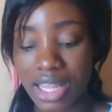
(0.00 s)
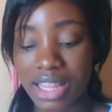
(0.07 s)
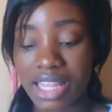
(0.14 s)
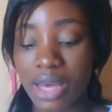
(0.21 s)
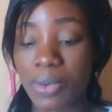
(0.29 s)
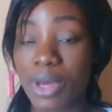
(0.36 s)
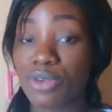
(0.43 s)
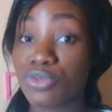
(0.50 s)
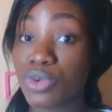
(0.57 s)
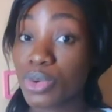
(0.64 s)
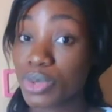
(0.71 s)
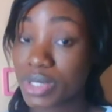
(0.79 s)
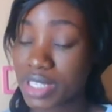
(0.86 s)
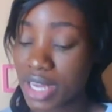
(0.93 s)
there were
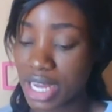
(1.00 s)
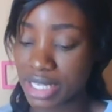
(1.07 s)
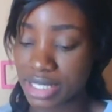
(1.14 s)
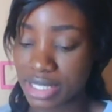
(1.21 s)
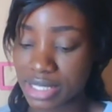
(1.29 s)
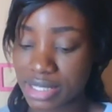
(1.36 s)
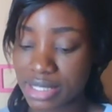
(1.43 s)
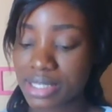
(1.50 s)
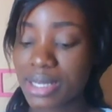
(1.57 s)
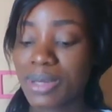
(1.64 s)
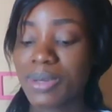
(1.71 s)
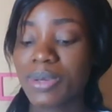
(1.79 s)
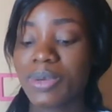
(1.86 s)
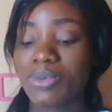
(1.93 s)
rose gardens
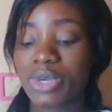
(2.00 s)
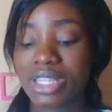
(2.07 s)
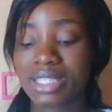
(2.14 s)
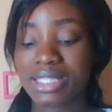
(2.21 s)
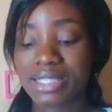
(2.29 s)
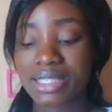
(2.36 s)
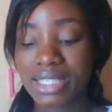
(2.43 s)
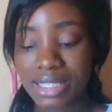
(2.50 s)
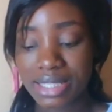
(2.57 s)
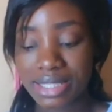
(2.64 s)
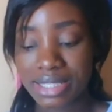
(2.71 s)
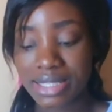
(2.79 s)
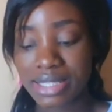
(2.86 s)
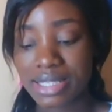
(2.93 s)
with
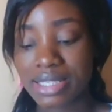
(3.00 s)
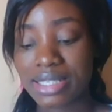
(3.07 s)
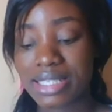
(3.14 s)
seats